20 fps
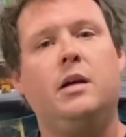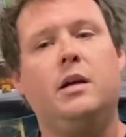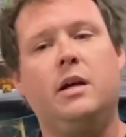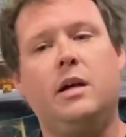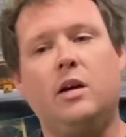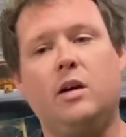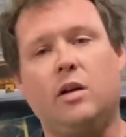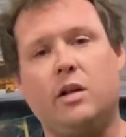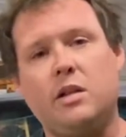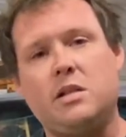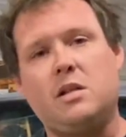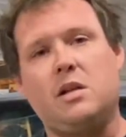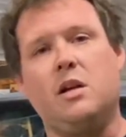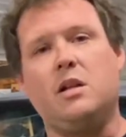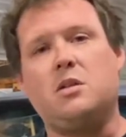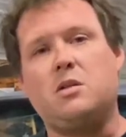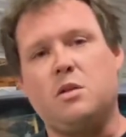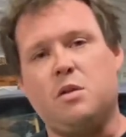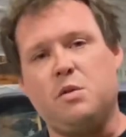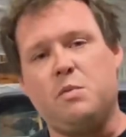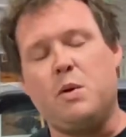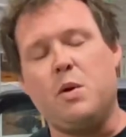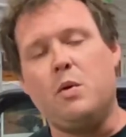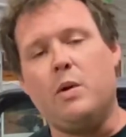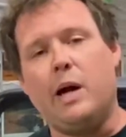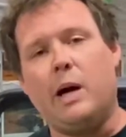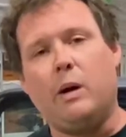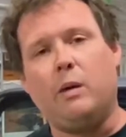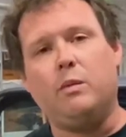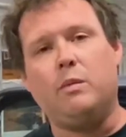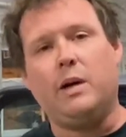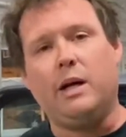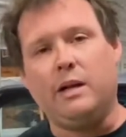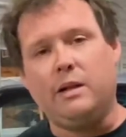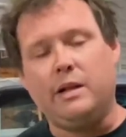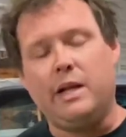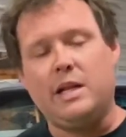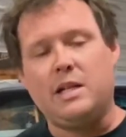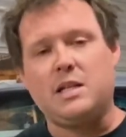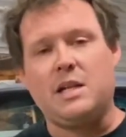and all its guts are spewed out, well,
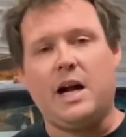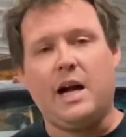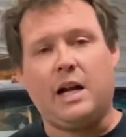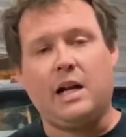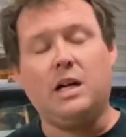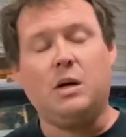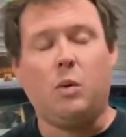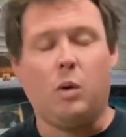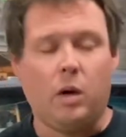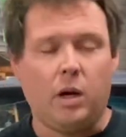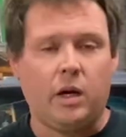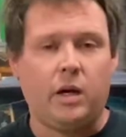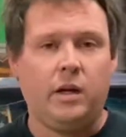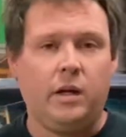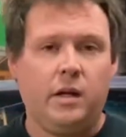it's not going to work.